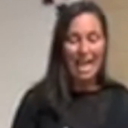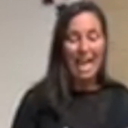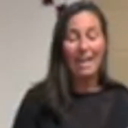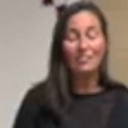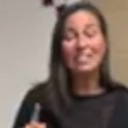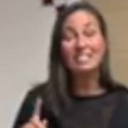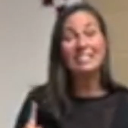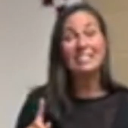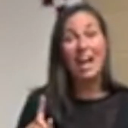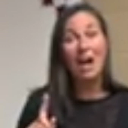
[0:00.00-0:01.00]
And this
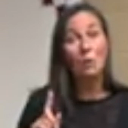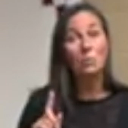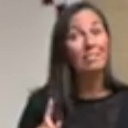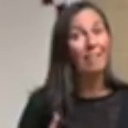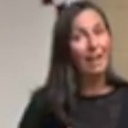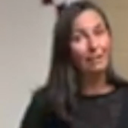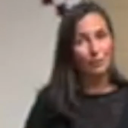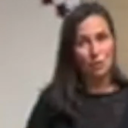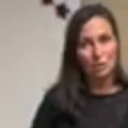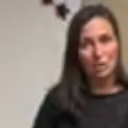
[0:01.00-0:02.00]
is how I would like for
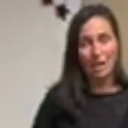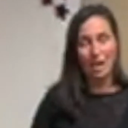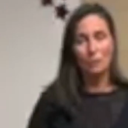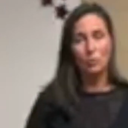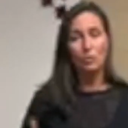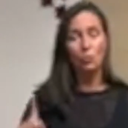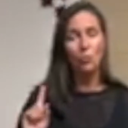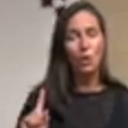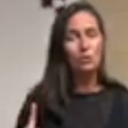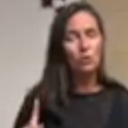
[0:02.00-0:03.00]
you to come, with
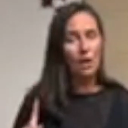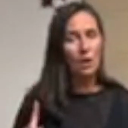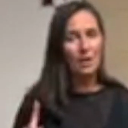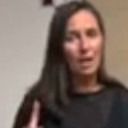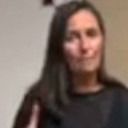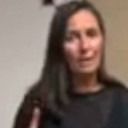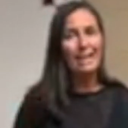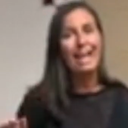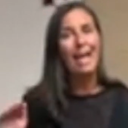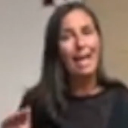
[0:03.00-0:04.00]
one grown-up
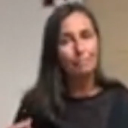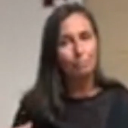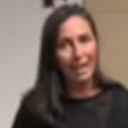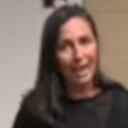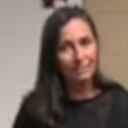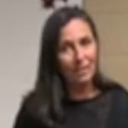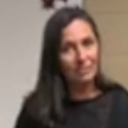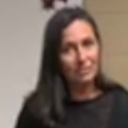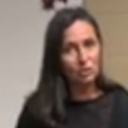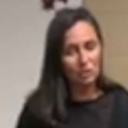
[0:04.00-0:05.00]
and Black
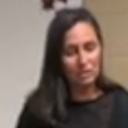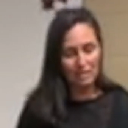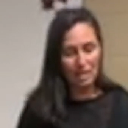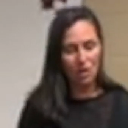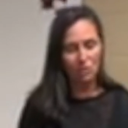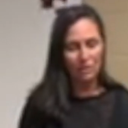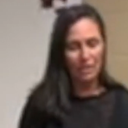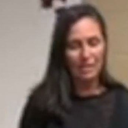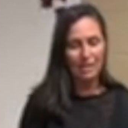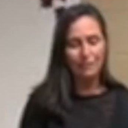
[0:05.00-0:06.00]
Box students
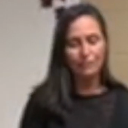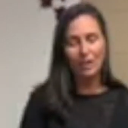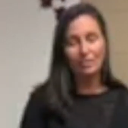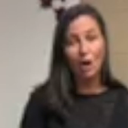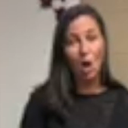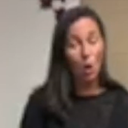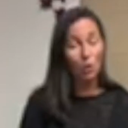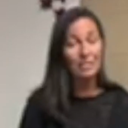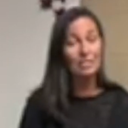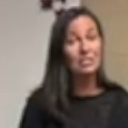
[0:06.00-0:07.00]
only. If the
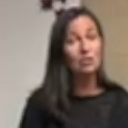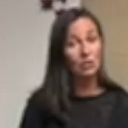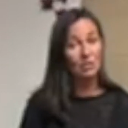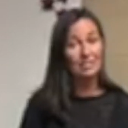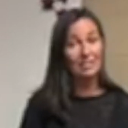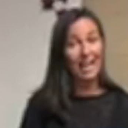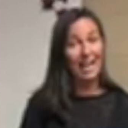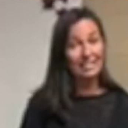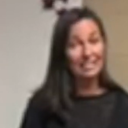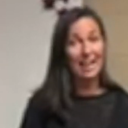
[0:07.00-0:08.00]
oldest student's
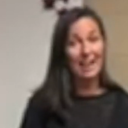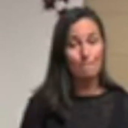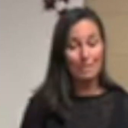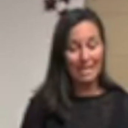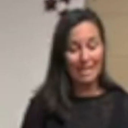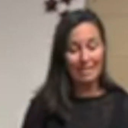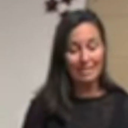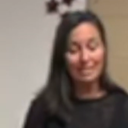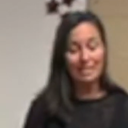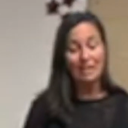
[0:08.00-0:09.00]
last name begins